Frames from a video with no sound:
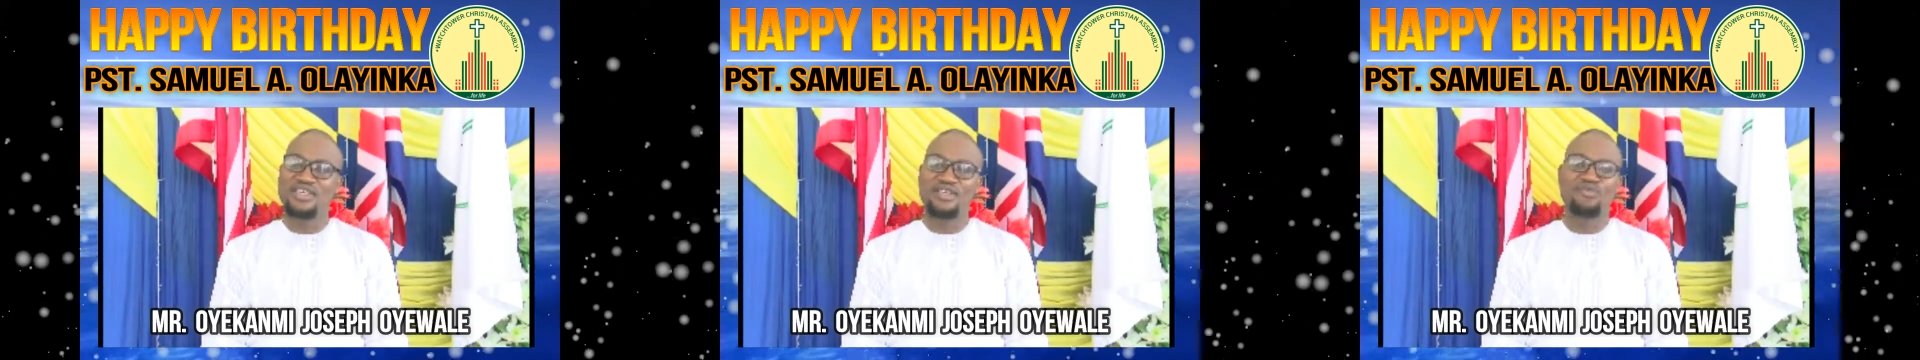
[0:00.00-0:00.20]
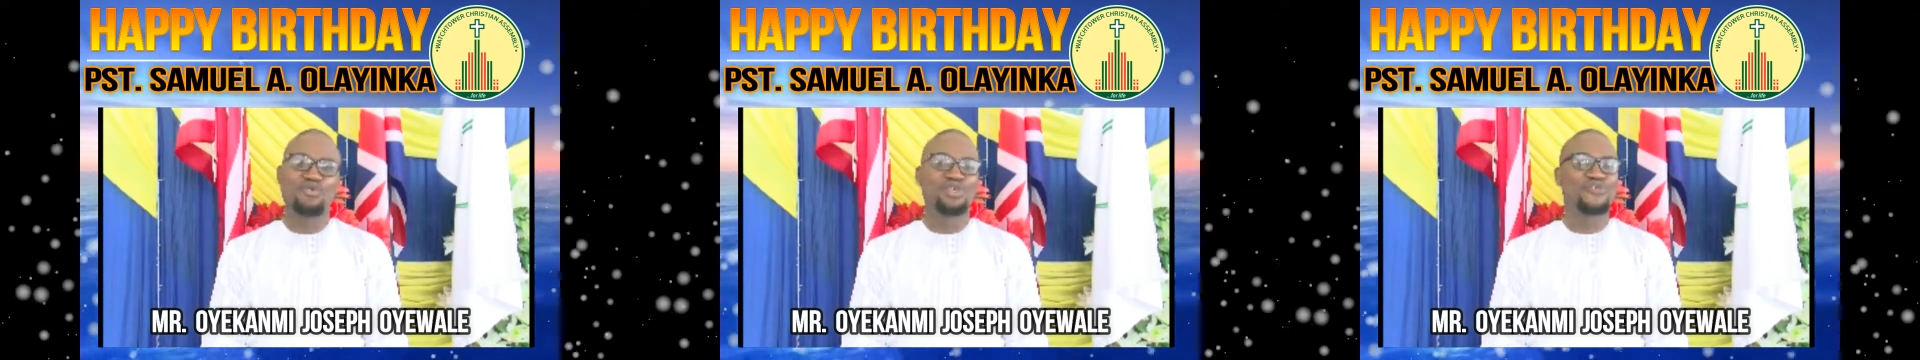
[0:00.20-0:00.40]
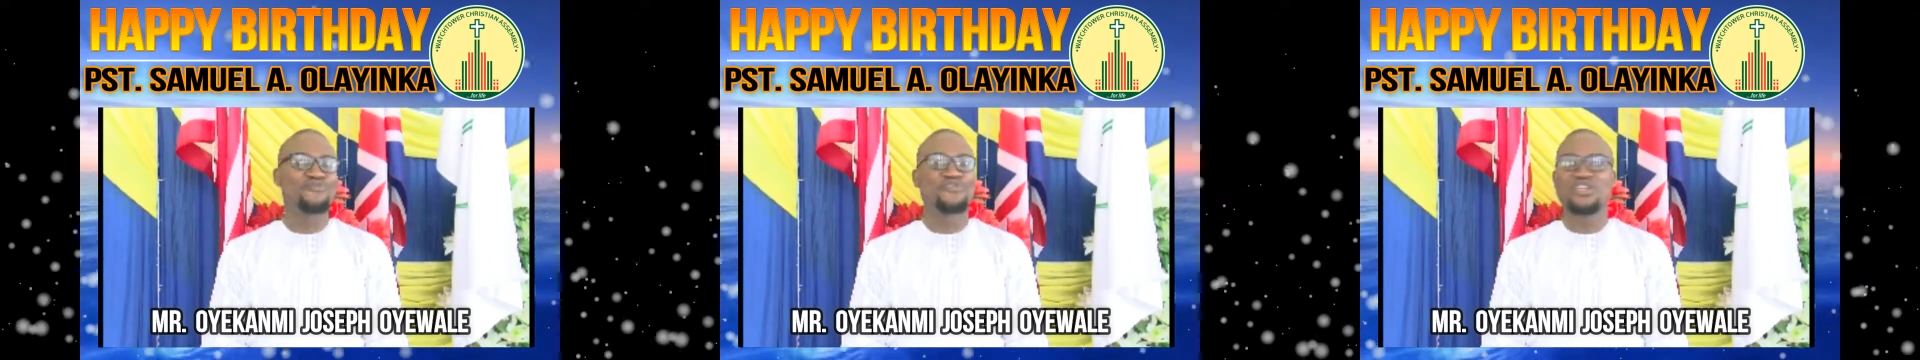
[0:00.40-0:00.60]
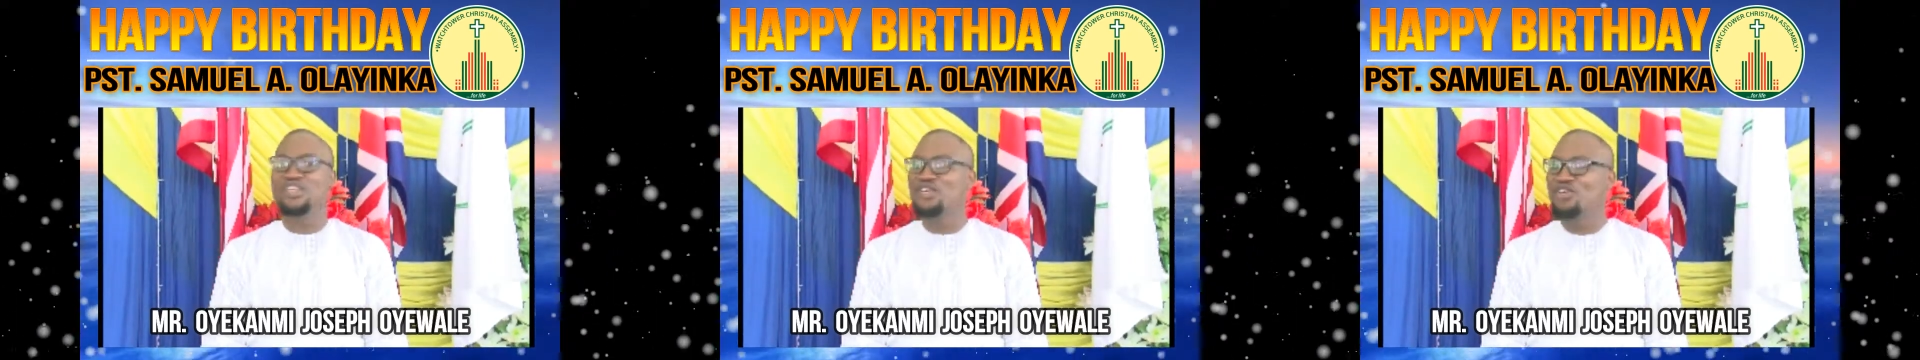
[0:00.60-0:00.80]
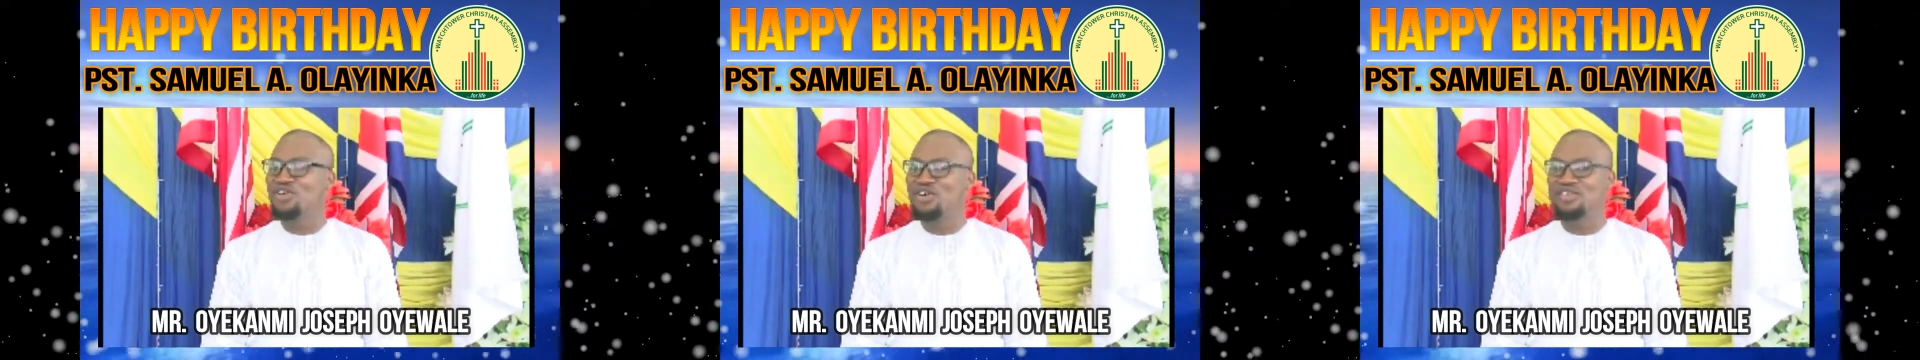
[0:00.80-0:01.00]
He was
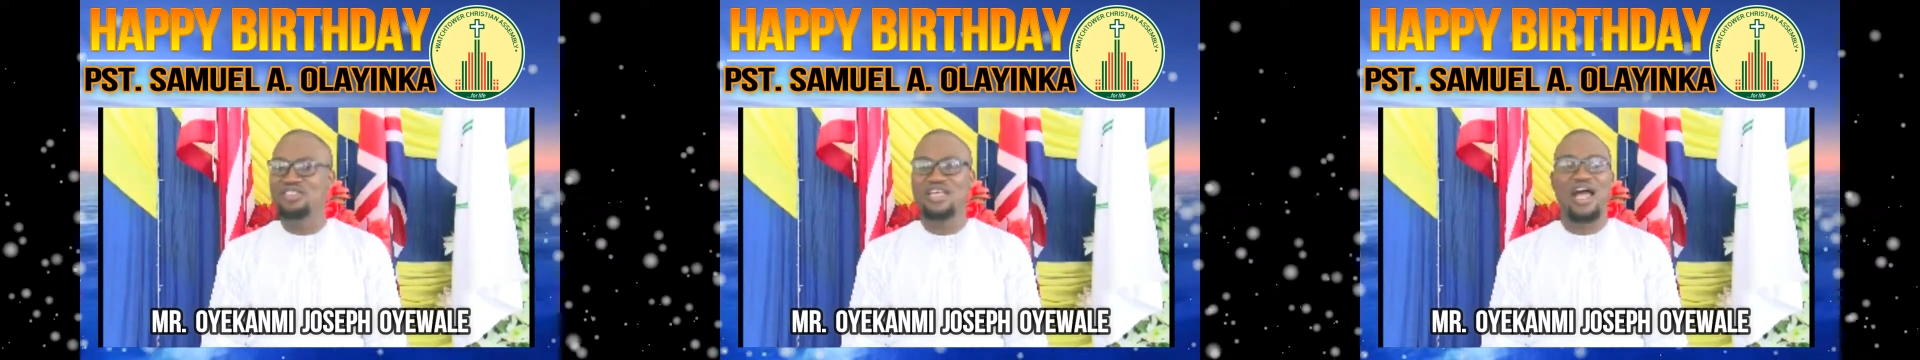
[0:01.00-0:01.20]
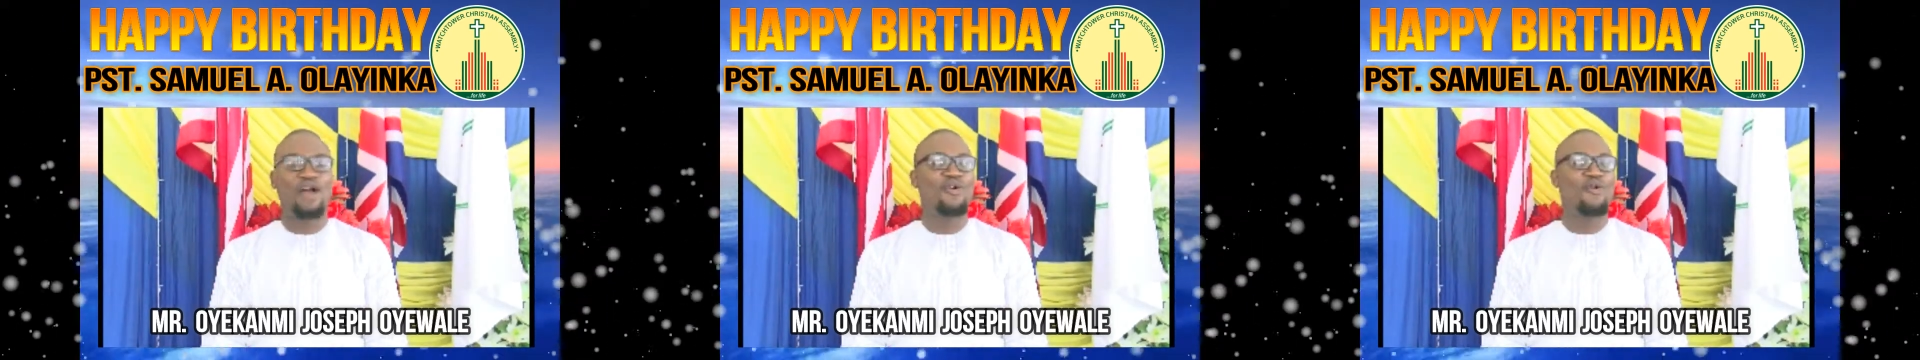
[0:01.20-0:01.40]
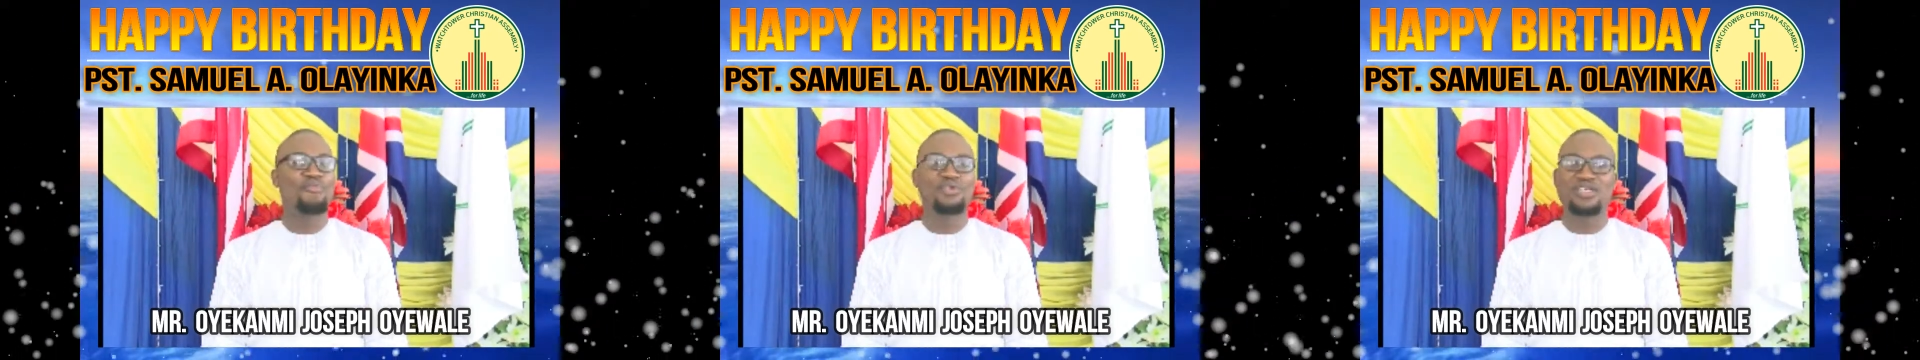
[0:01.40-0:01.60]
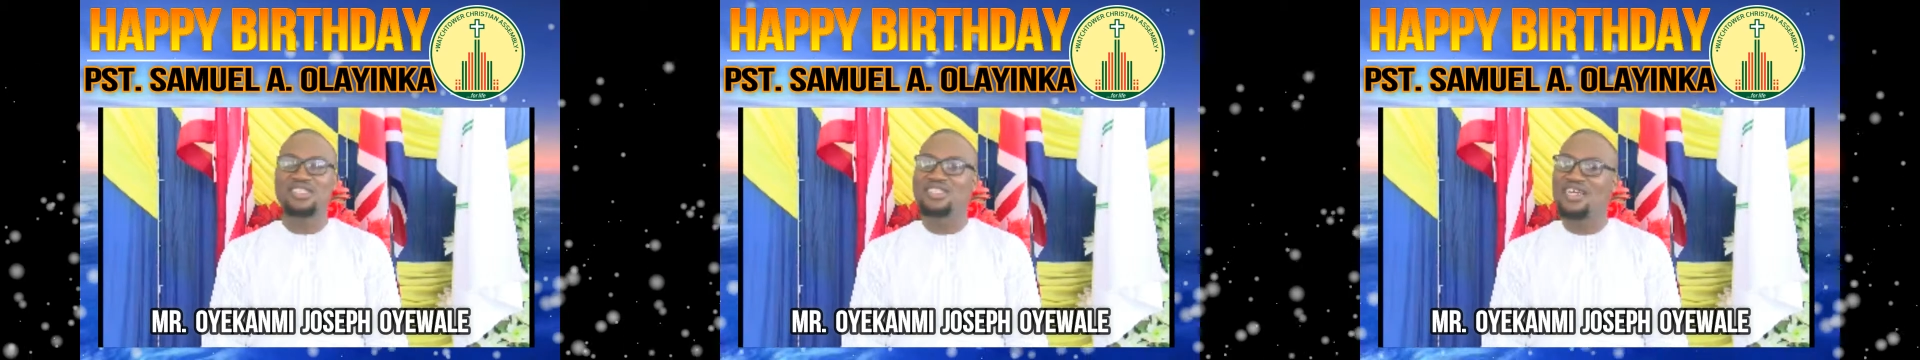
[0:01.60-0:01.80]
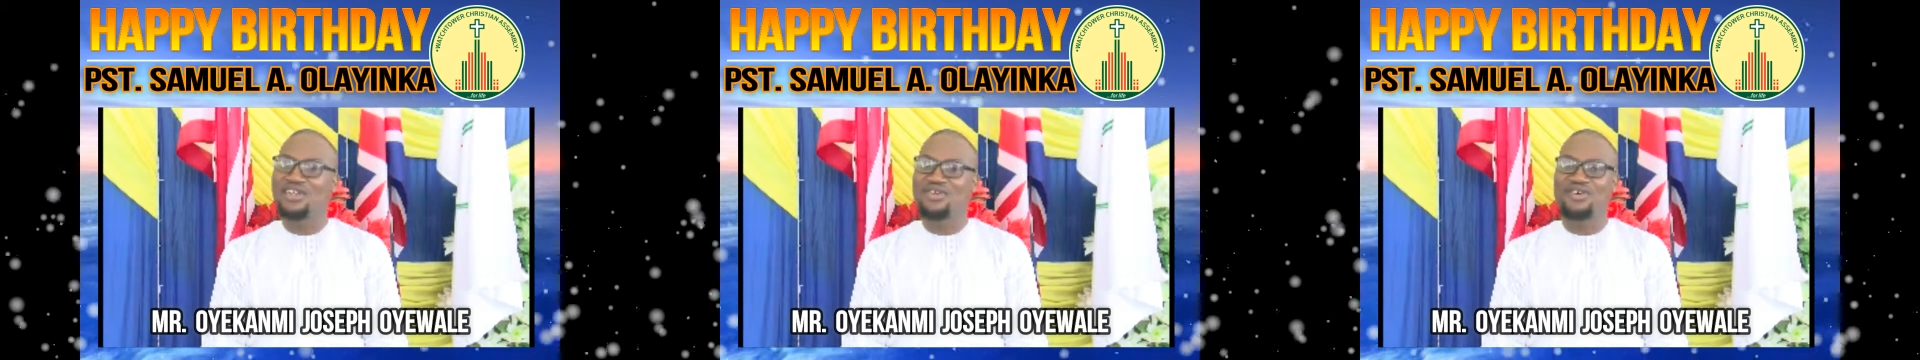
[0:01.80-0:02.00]
feeding us,
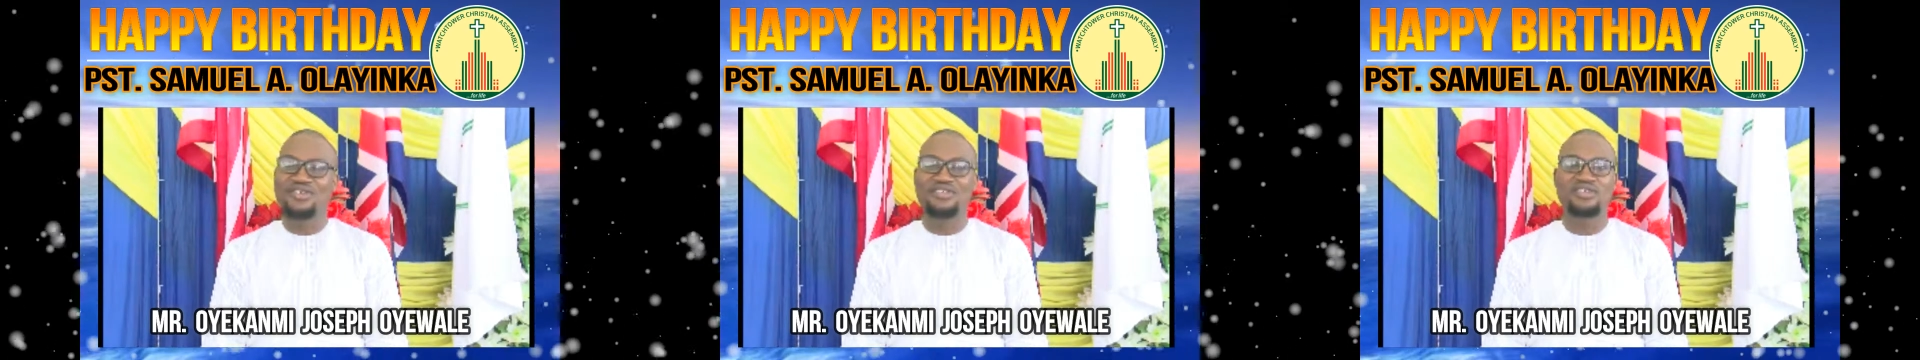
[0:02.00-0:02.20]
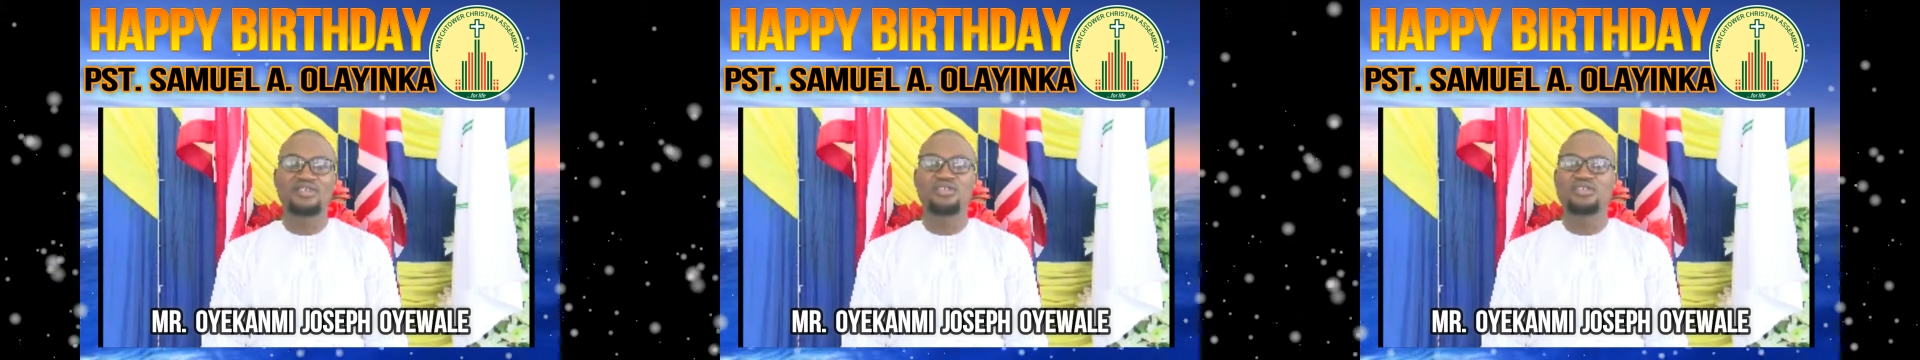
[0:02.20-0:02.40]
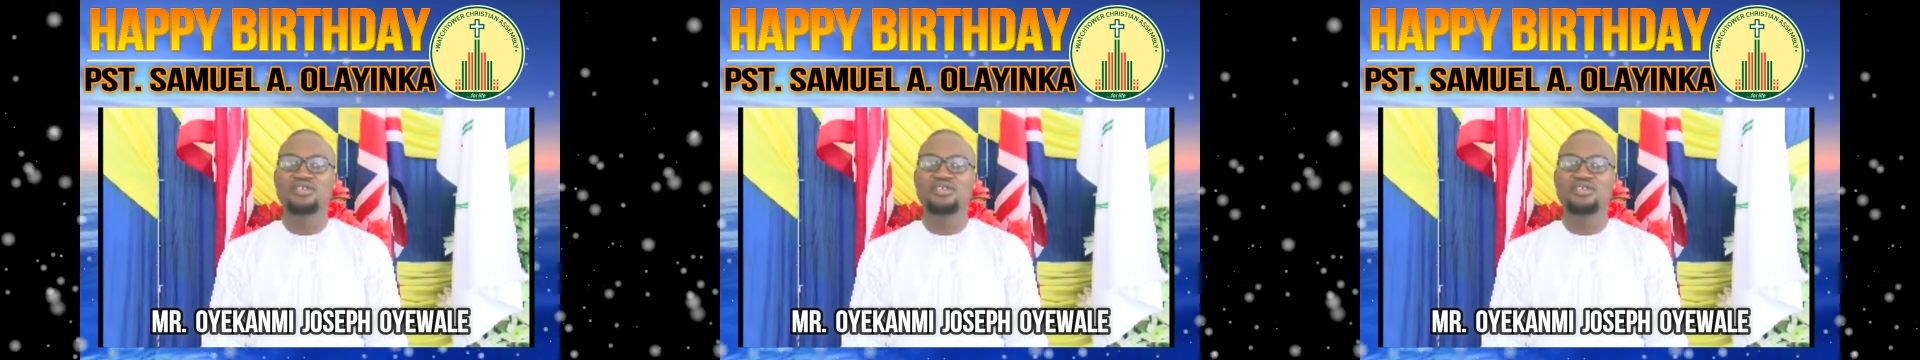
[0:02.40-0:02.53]
accommodated us,